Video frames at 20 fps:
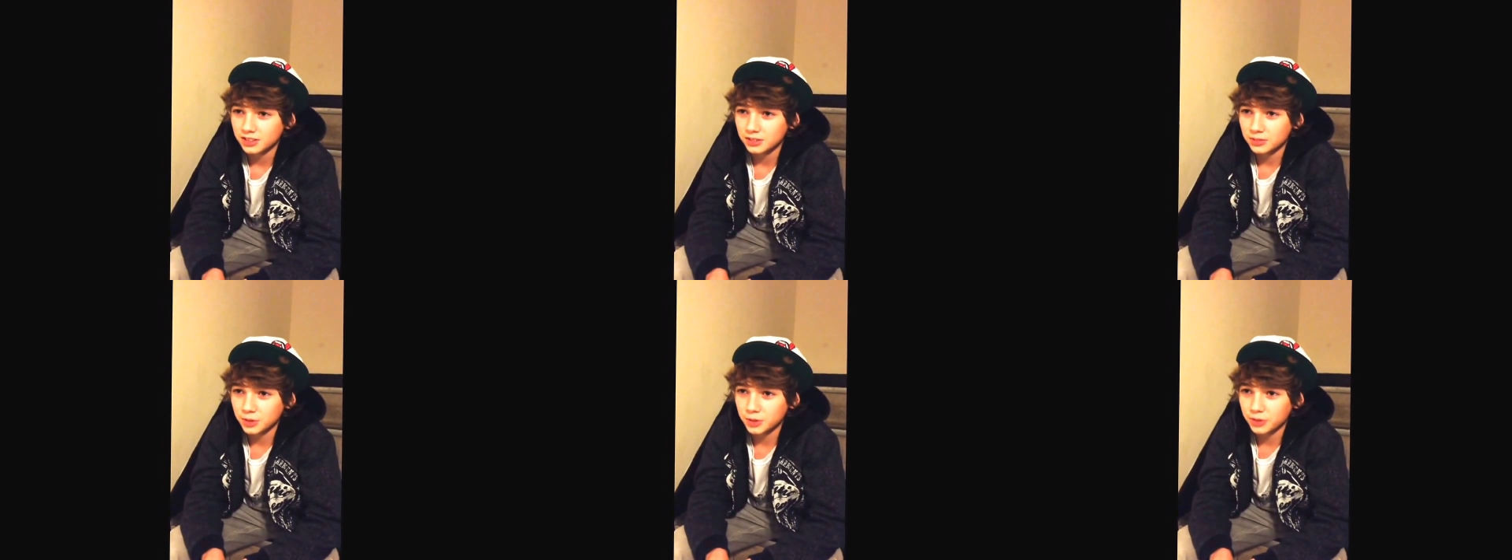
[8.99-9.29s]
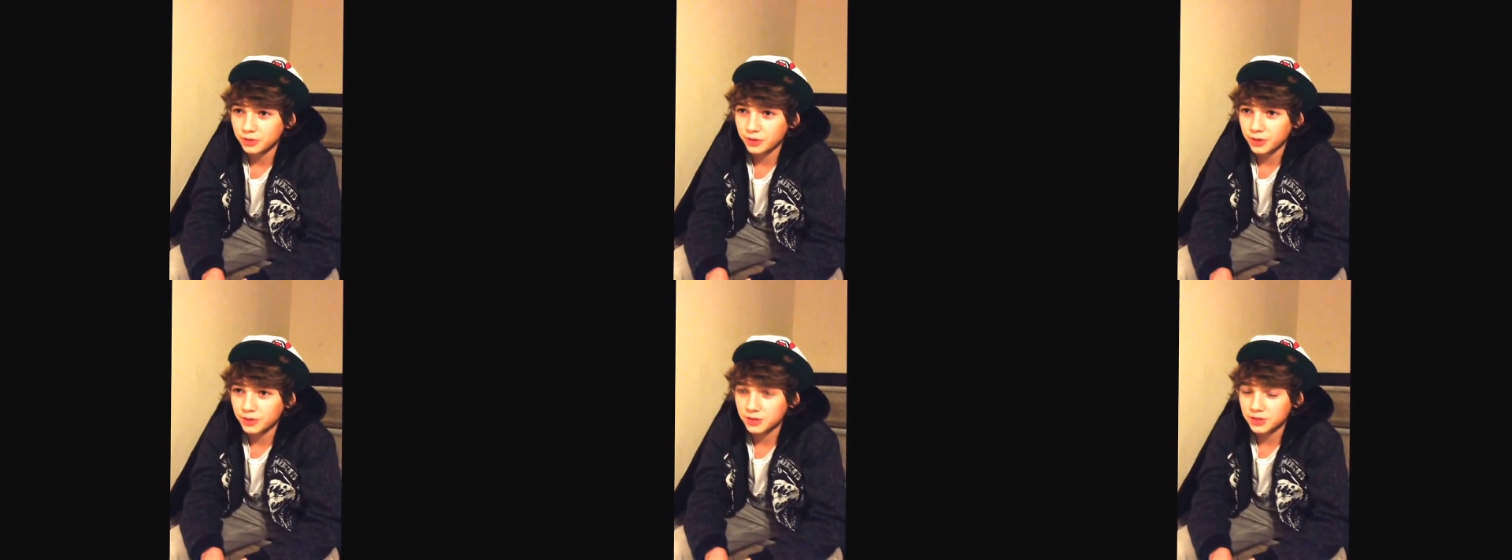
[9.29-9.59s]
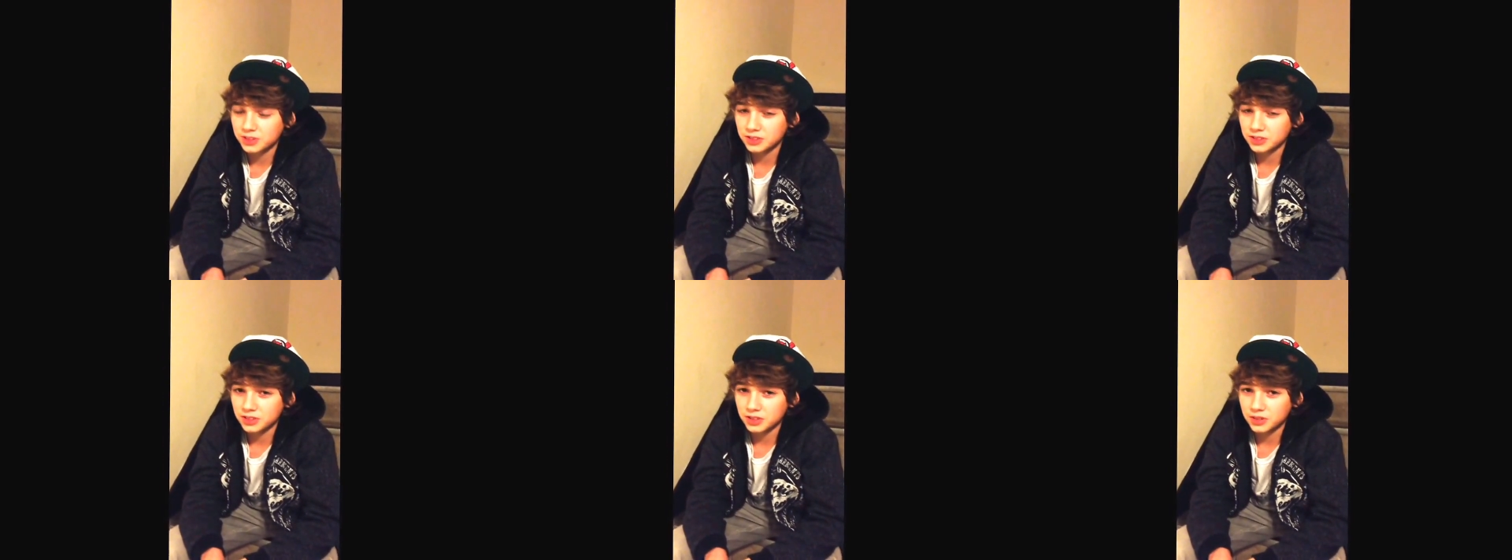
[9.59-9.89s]
my favourite
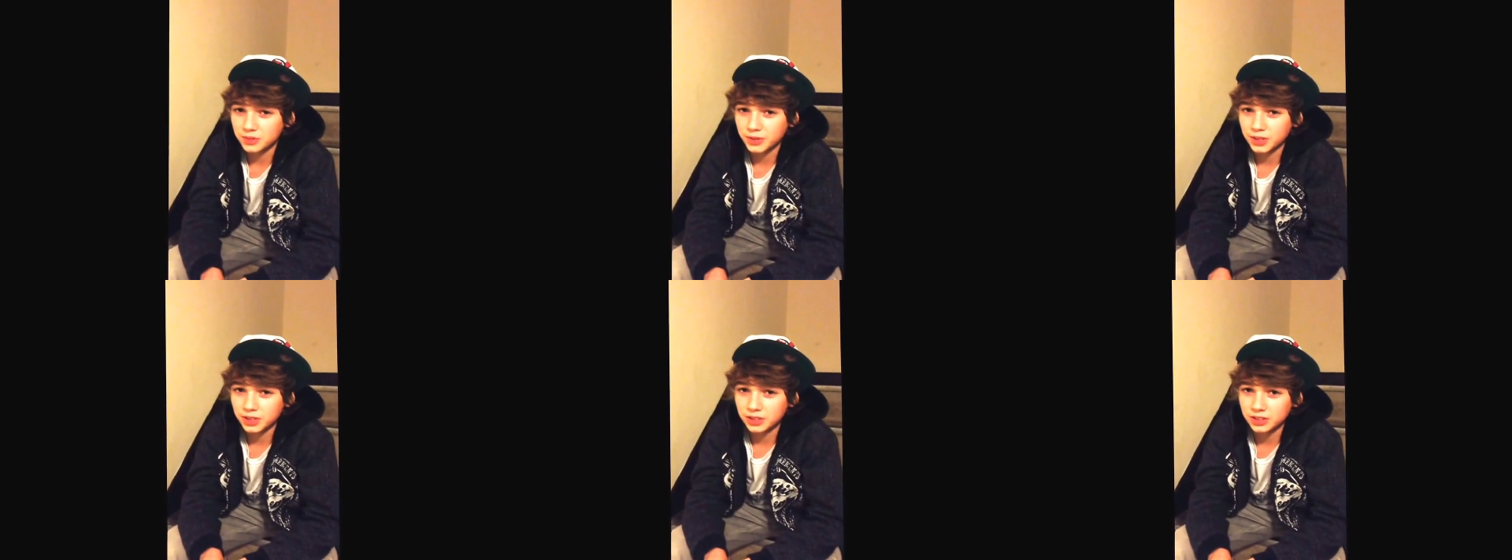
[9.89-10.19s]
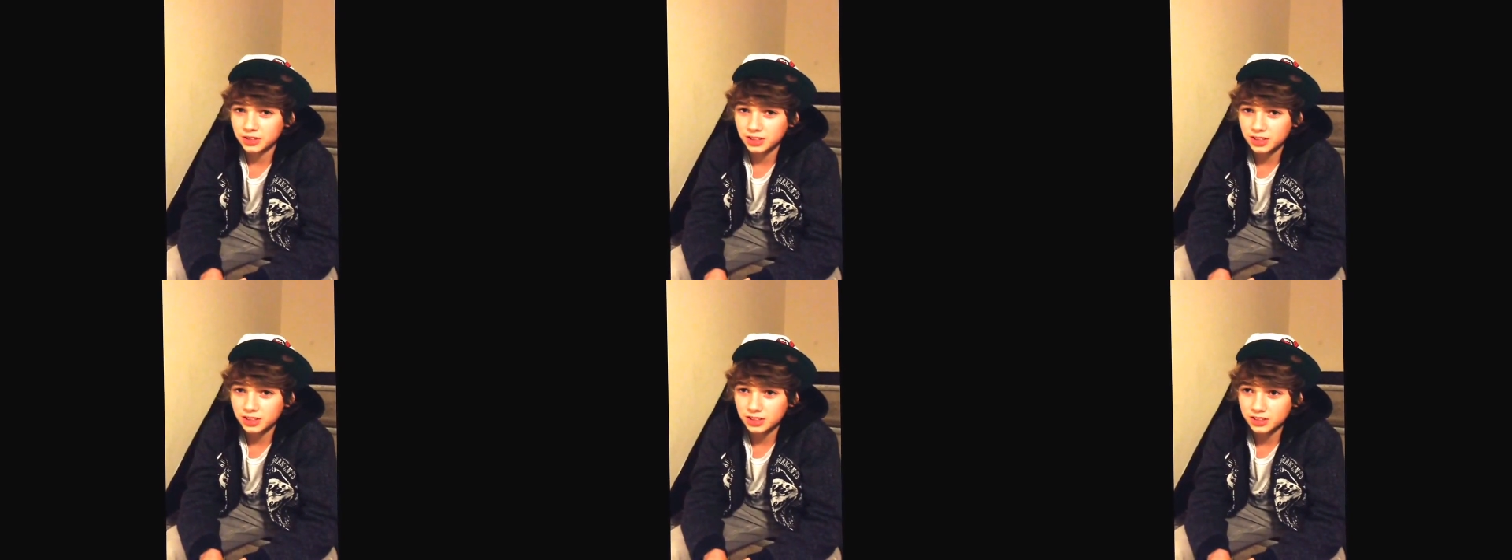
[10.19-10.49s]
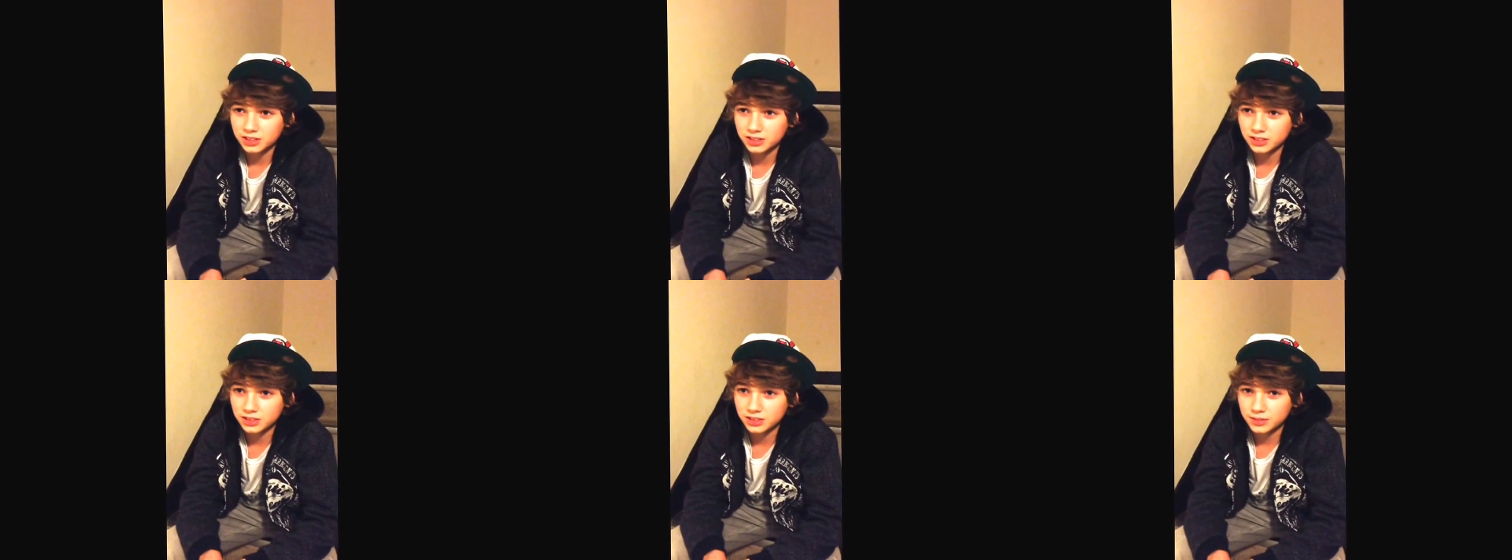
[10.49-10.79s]
song by you
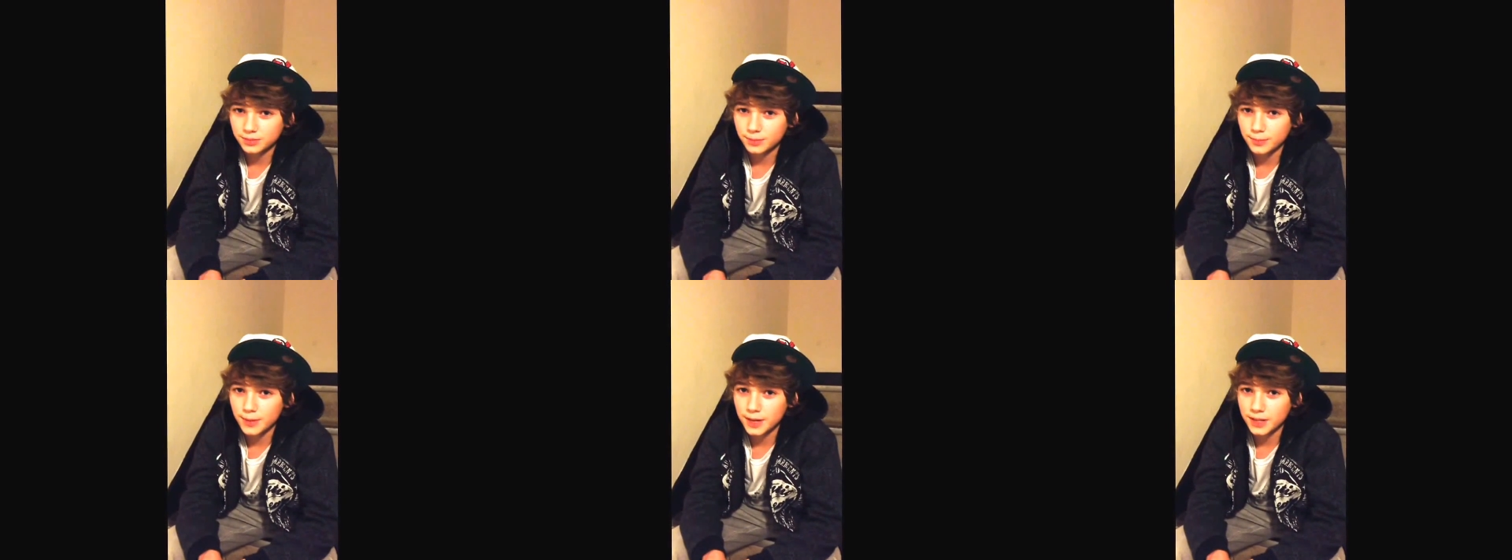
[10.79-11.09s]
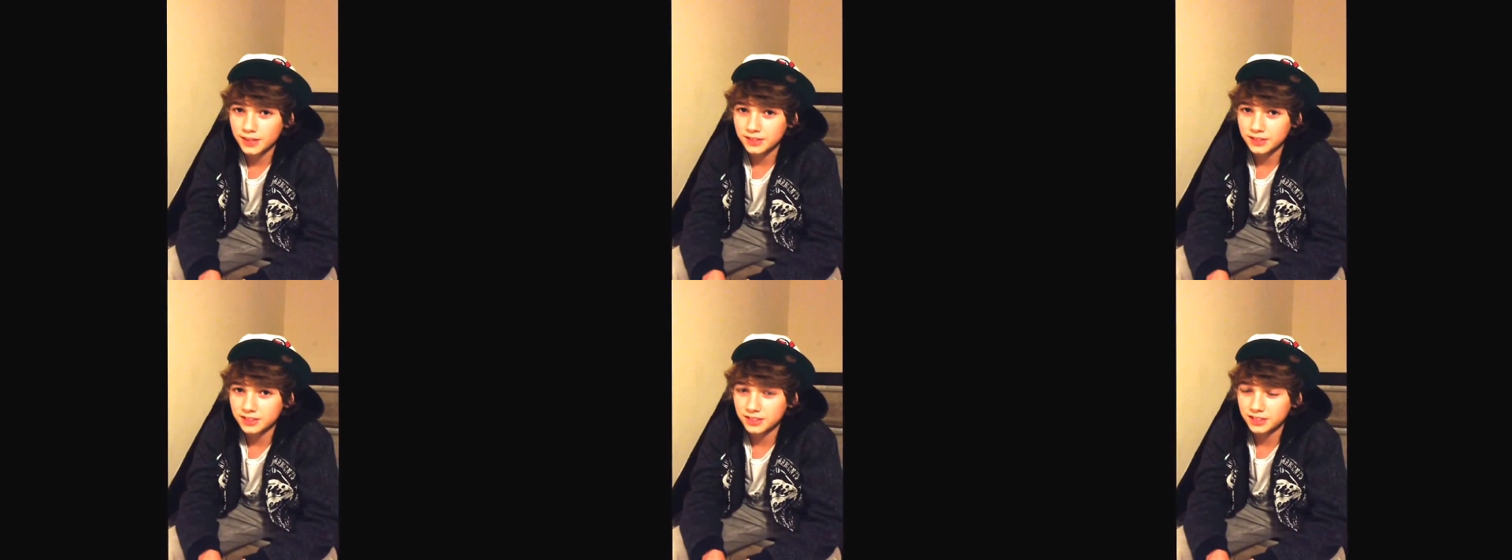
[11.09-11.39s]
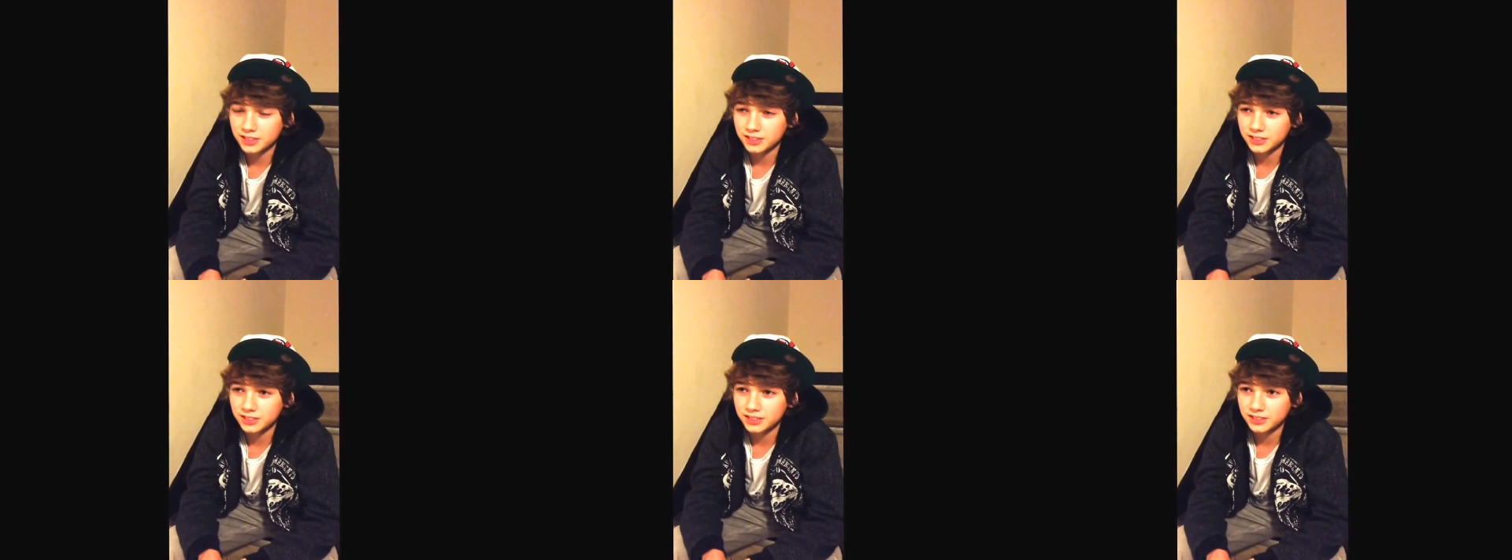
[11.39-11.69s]
guys is Medicine.